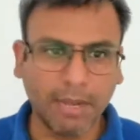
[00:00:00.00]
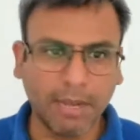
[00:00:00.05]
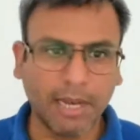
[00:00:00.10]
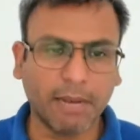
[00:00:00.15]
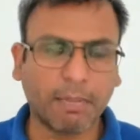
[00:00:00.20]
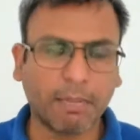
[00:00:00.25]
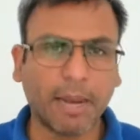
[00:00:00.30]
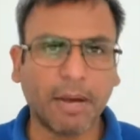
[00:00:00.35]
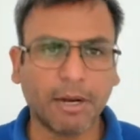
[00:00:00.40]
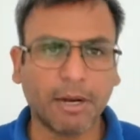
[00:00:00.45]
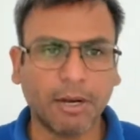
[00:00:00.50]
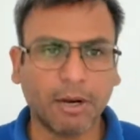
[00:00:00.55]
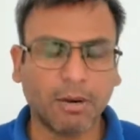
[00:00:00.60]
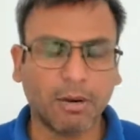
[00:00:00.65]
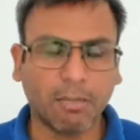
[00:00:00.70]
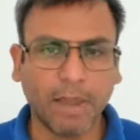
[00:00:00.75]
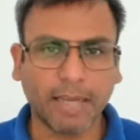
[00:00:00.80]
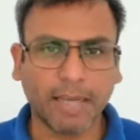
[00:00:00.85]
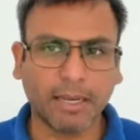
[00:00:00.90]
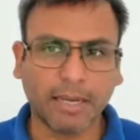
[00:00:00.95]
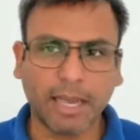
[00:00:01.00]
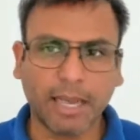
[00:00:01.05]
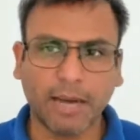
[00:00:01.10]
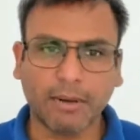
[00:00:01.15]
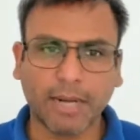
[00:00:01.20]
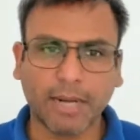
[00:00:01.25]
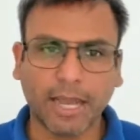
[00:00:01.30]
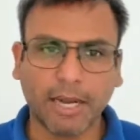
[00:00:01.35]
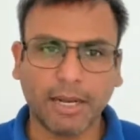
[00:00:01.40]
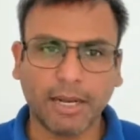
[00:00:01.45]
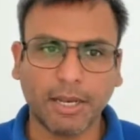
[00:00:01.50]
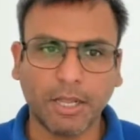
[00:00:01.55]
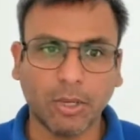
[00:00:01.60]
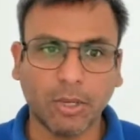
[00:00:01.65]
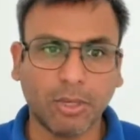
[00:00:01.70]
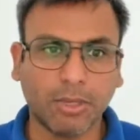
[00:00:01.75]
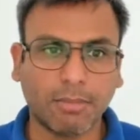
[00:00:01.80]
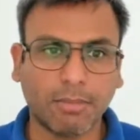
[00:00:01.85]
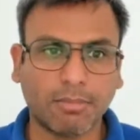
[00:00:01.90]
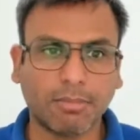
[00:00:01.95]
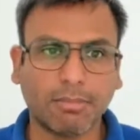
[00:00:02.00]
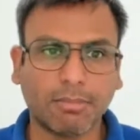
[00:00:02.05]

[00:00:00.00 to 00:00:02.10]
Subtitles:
million in your bank account and you